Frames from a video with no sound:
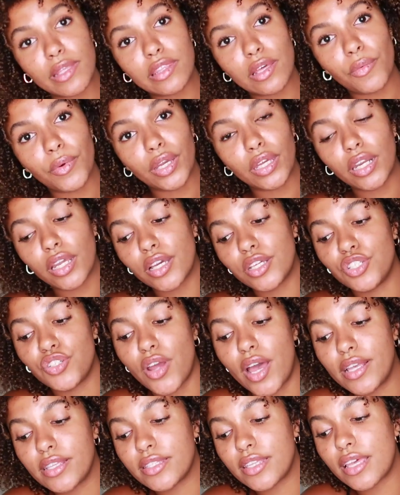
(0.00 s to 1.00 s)
myth that we're going to
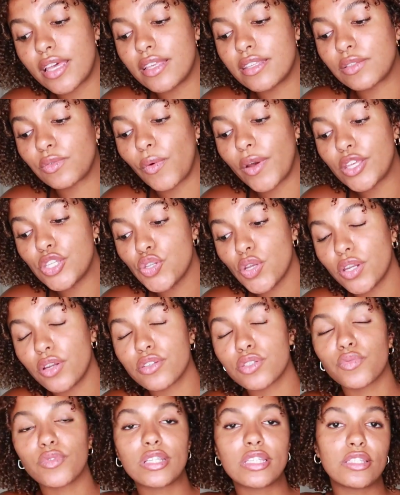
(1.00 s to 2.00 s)
address is waist
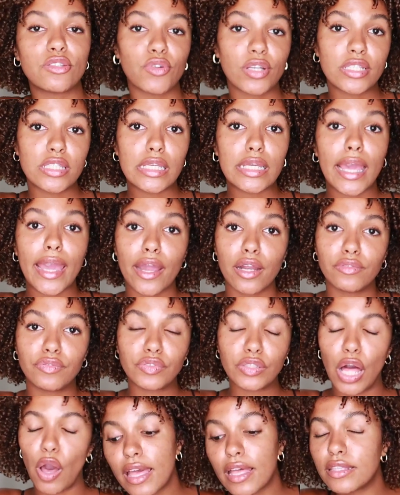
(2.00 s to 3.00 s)
trainers restricting
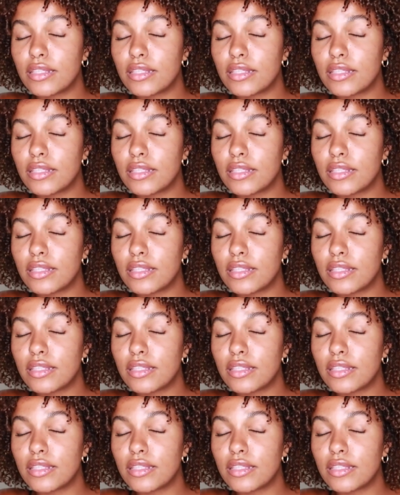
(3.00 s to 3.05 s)
airflow.